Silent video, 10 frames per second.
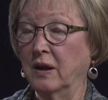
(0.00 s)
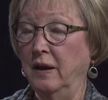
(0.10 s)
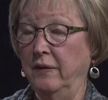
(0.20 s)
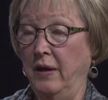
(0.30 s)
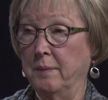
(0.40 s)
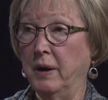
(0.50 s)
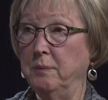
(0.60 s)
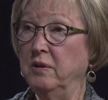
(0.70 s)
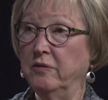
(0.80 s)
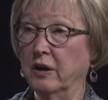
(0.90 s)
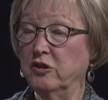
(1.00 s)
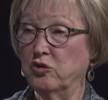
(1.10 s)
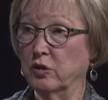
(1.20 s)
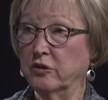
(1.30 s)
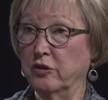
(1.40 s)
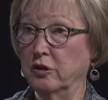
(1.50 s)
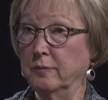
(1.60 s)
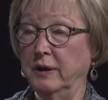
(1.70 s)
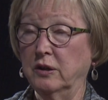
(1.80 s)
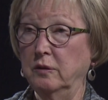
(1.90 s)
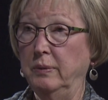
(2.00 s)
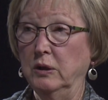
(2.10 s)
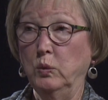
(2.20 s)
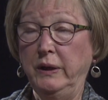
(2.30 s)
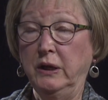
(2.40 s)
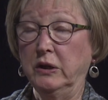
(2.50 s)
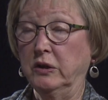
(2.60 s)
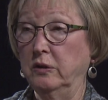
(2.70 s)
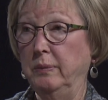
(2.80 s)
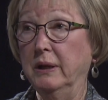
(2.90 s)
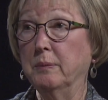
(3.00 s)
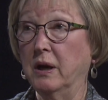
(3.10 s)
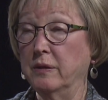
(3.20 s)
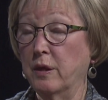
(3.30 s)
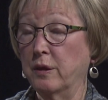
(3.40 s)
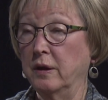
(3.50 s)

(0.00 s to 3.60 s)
And that might be very short term. It could be a week, it could be a month.